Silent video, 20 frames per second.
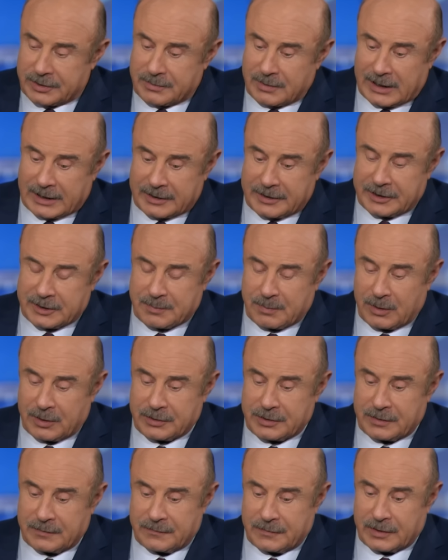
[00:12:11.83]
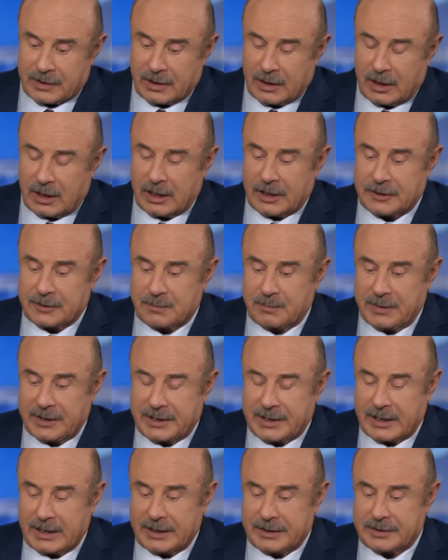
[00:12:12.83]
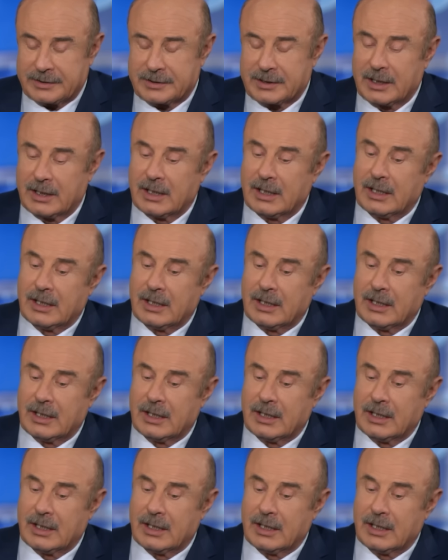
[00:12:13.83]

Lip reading: to strike this person for cause because